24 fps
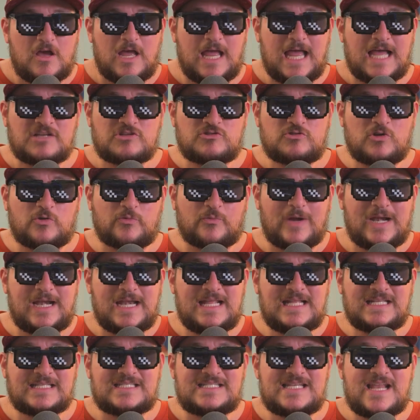Astral
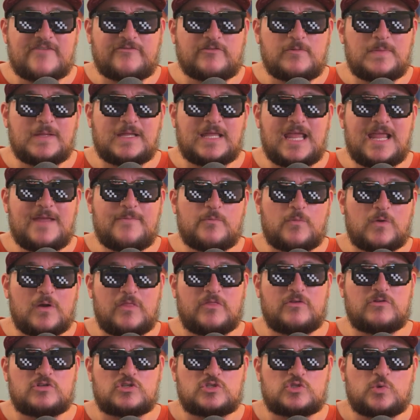Radiance never became one of
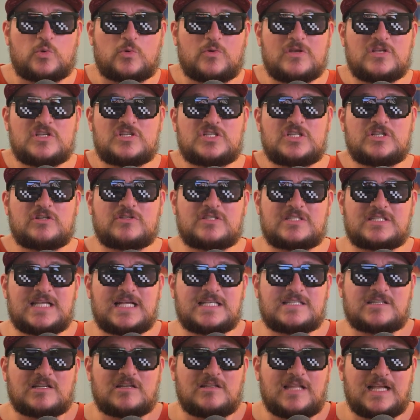those Sword and Shield
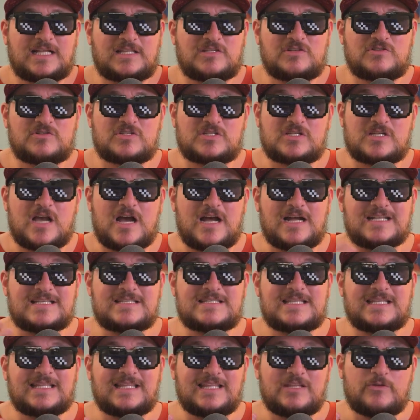sets collectors
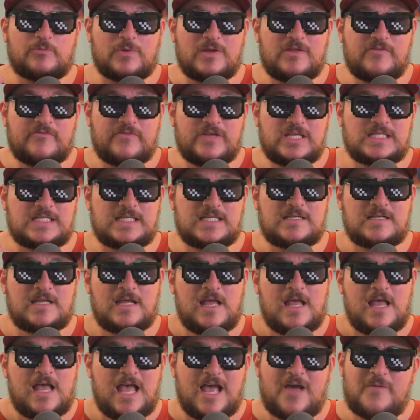constantly revisit,
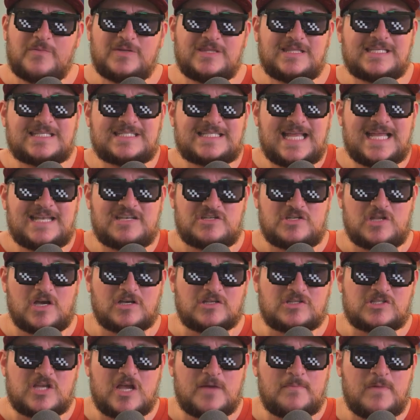and when the set
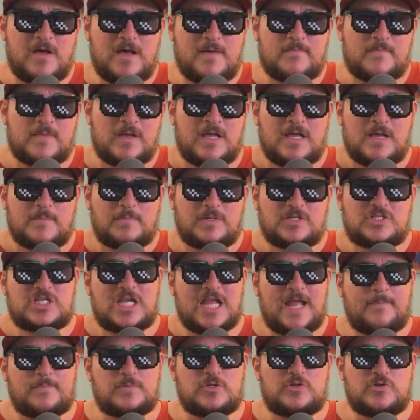does come up,
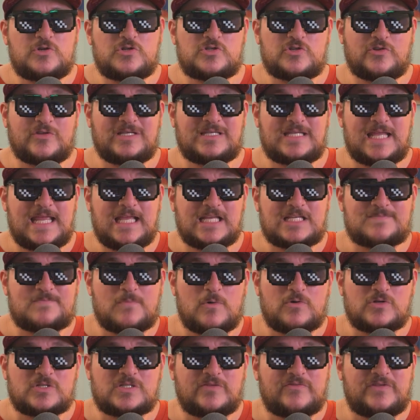Machamp usually takes
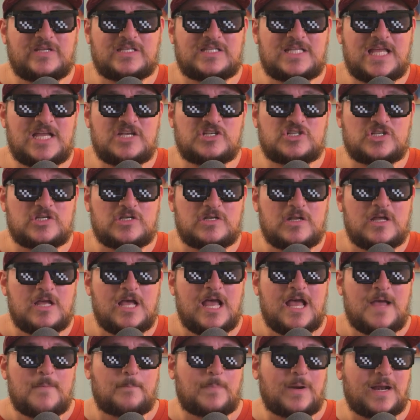most of the attention,
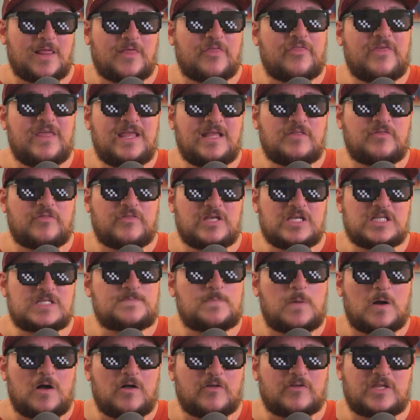but I think this
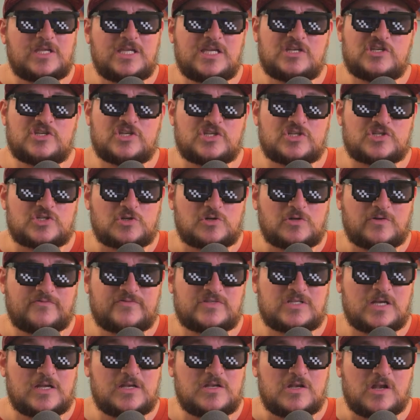Palkia
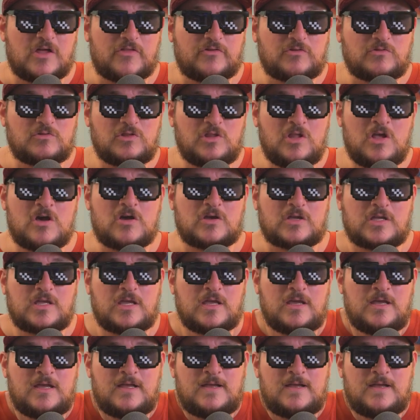deserves another look.